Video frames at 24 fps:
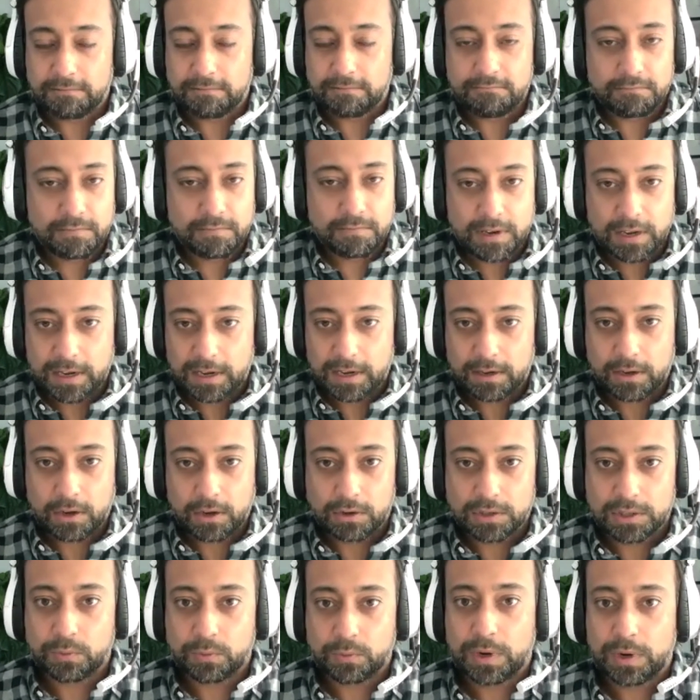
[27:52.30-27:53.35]
then
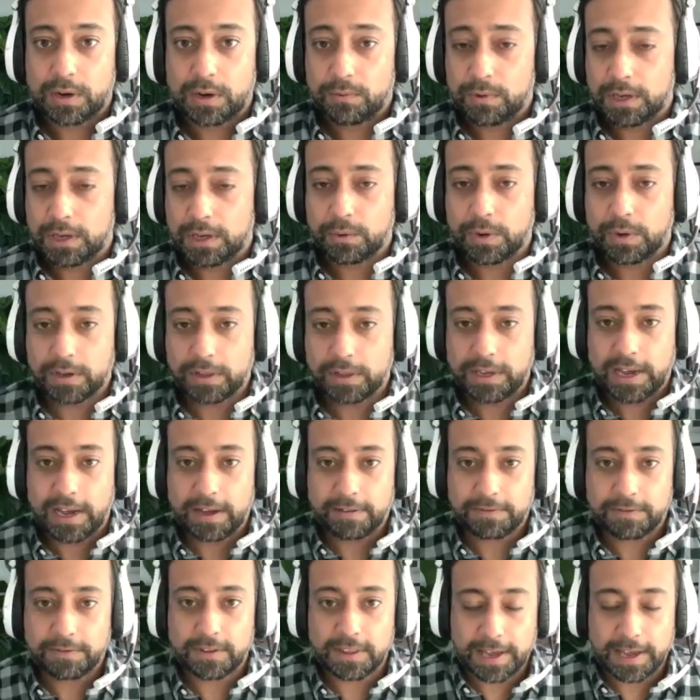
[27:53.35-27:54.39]
it goes away really
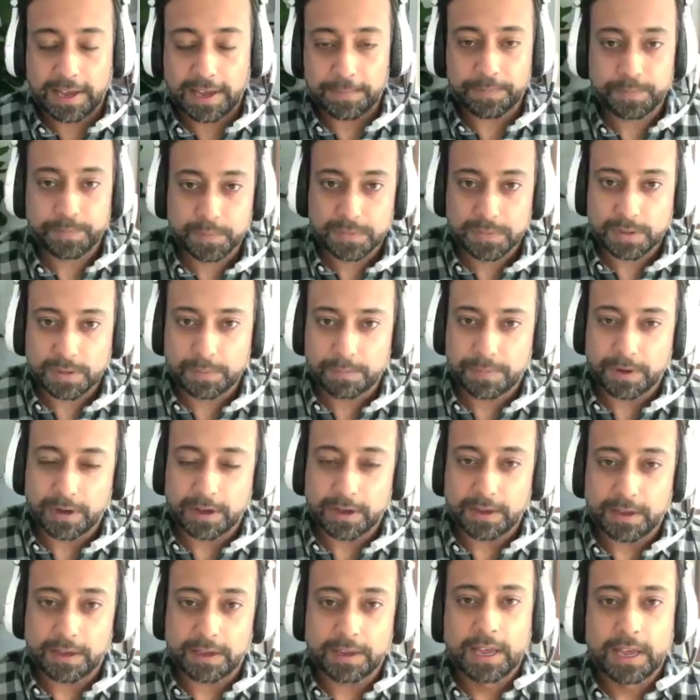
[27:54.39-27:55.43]
quickly after that.
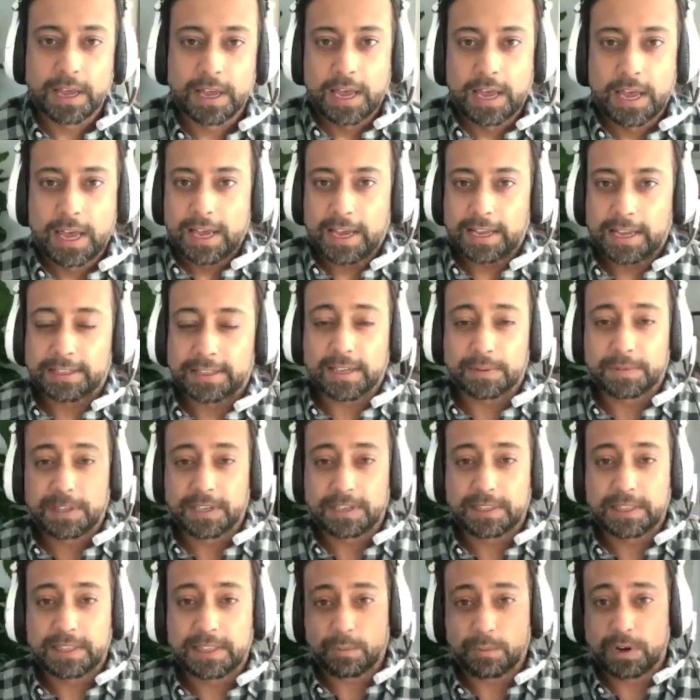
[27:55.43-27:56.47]
But it's
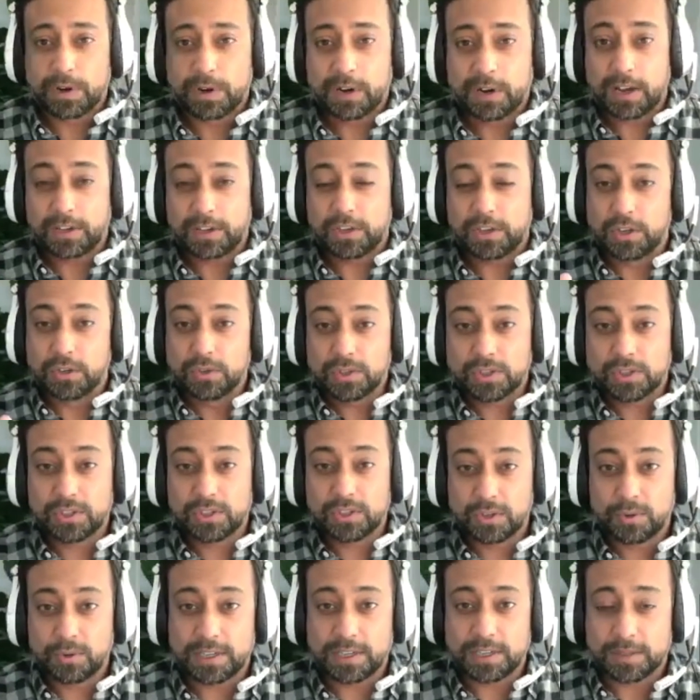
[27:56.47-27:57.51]
something that we're not used
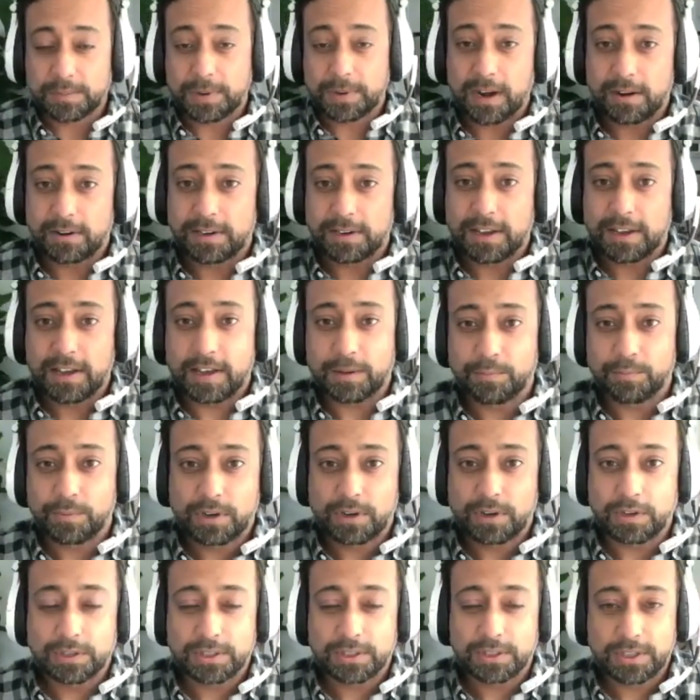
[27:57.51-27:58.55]
to as a paradigm.
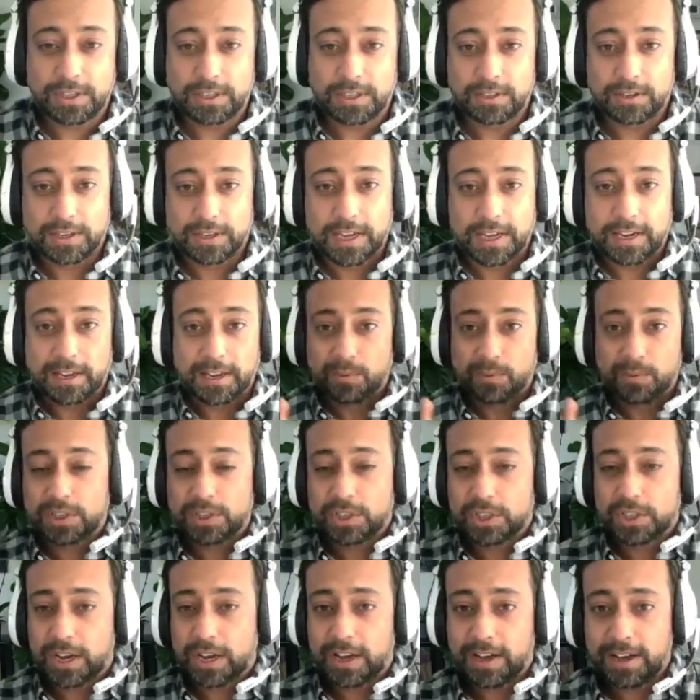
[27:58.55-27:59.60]
We're used to either getting
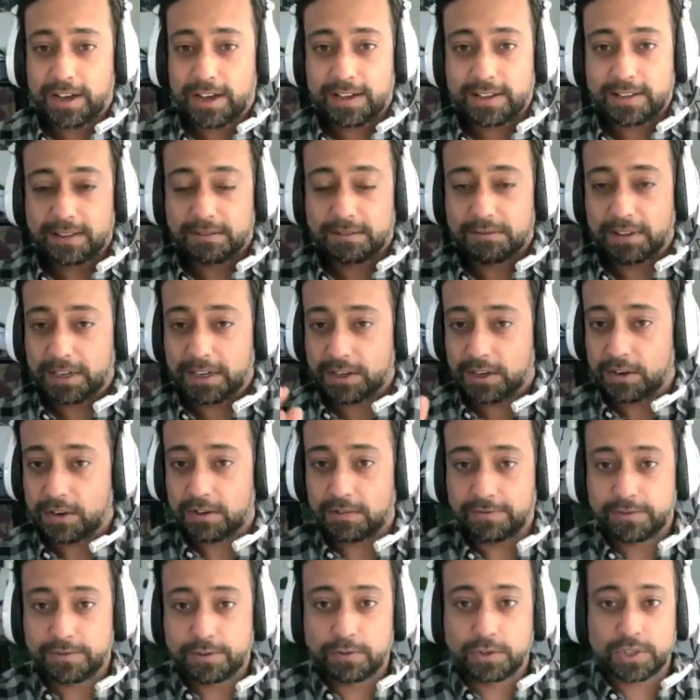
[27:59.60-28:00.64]
one shot, like
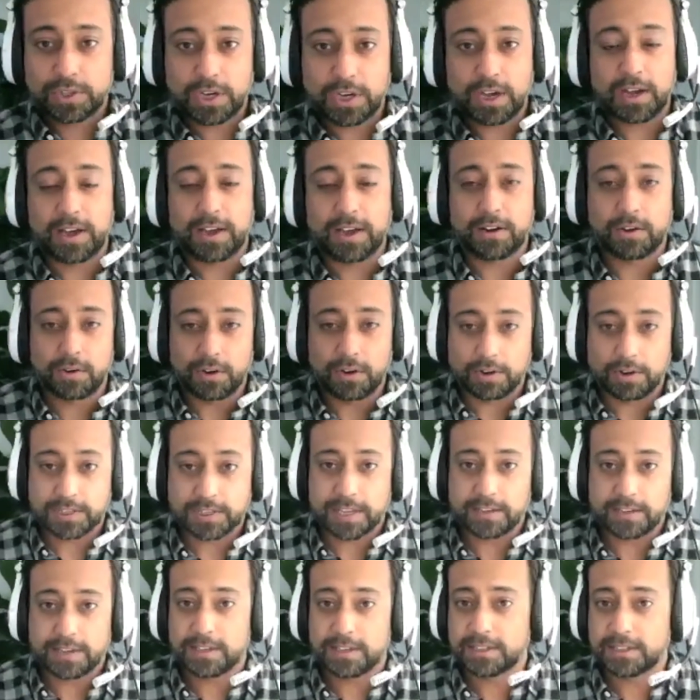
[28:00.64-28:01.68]
your flu shot or your